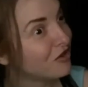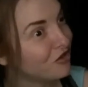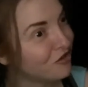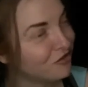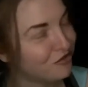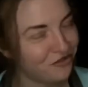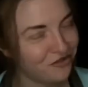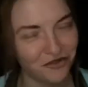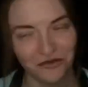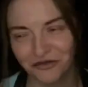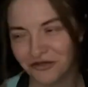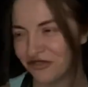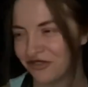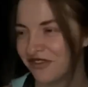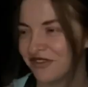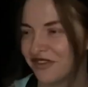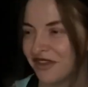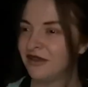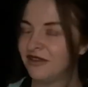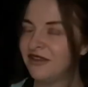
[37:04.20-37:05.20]
your
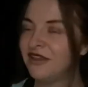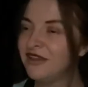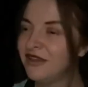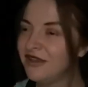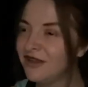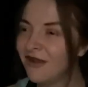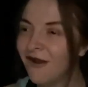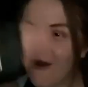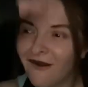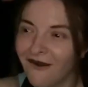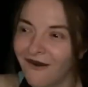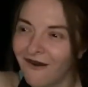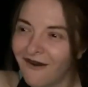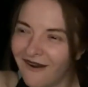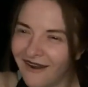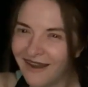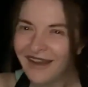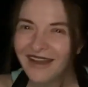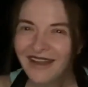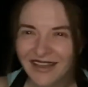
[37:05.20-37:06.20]
fuses.
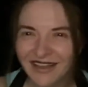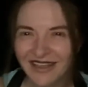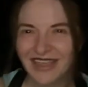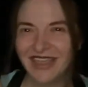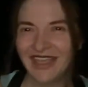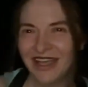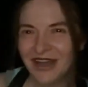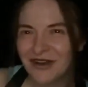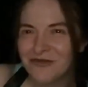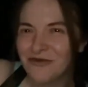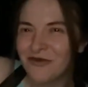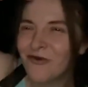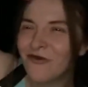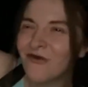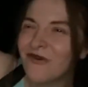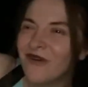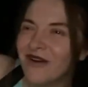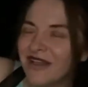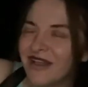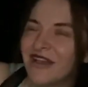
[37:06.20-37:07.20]
Yeehaw! Cowboy!
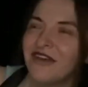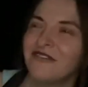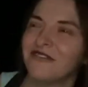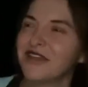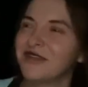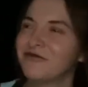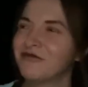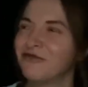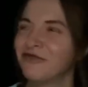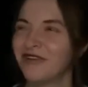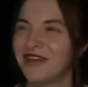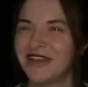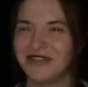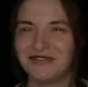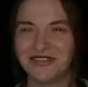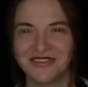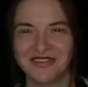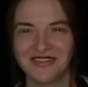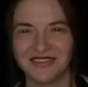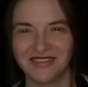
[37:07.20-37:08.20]
I can't remember what he
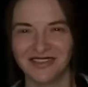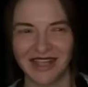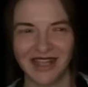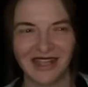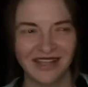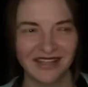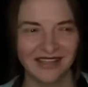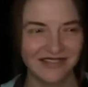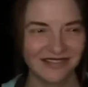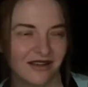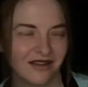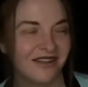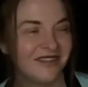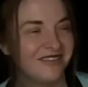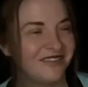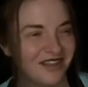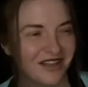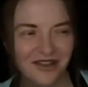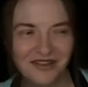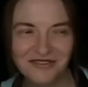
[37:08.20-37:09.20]
even says. I
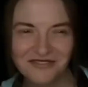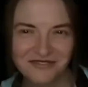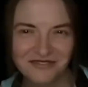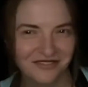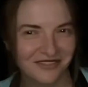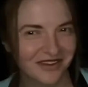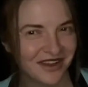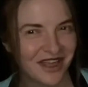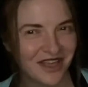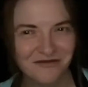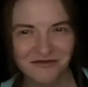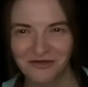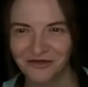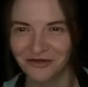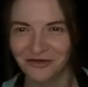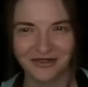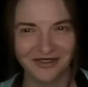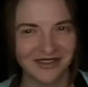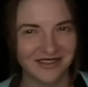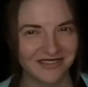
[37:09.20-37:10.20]
don't remember
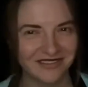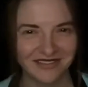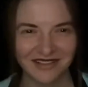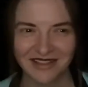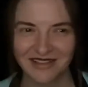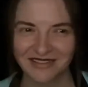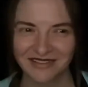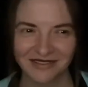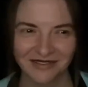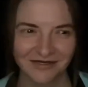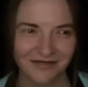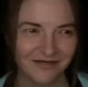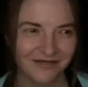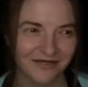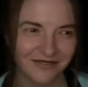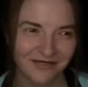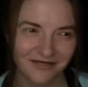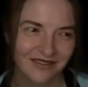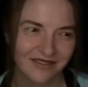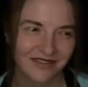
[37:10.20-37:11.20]
what he says at
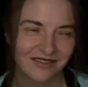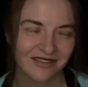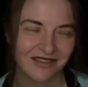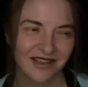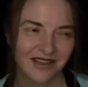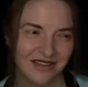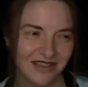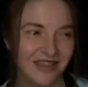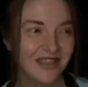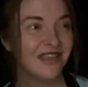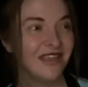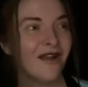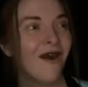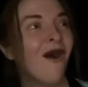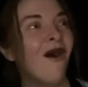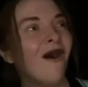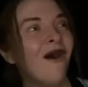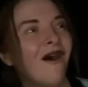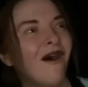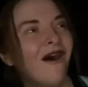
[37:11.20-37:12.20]
all. And say,
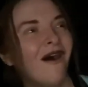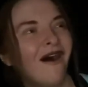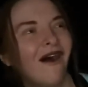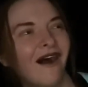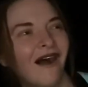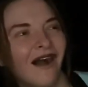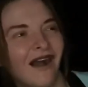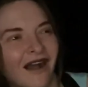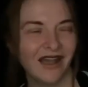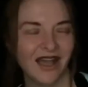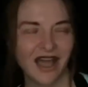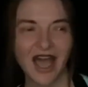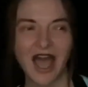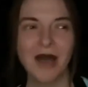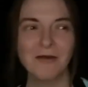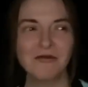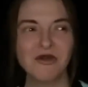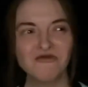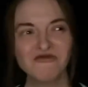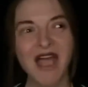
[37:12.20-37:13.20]
yeehaw!
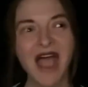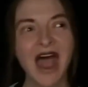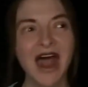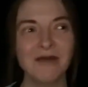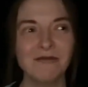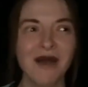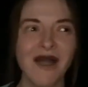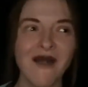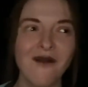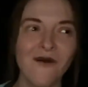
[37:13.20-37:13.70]
I'ma ride my